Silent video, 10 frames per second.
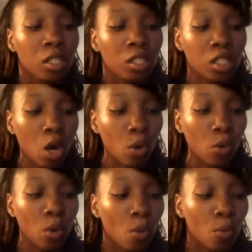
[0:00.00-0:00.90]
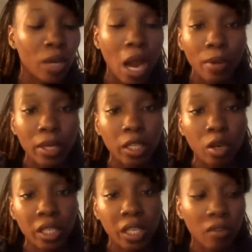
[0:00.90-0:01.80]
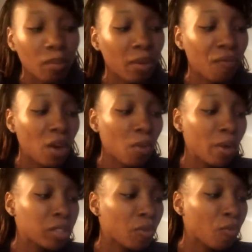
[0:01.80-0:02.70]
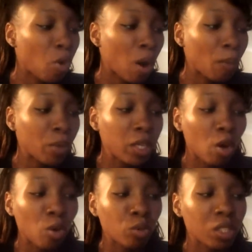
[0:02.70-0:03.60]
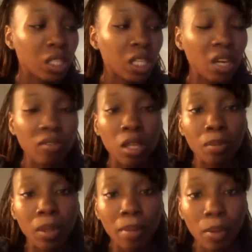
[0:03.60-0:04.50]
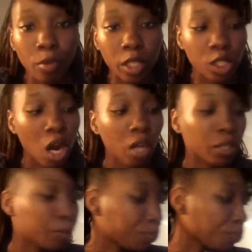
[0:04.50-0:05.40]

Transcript: So we already know to give them the fundraiser form. We know to give them the memory jogger.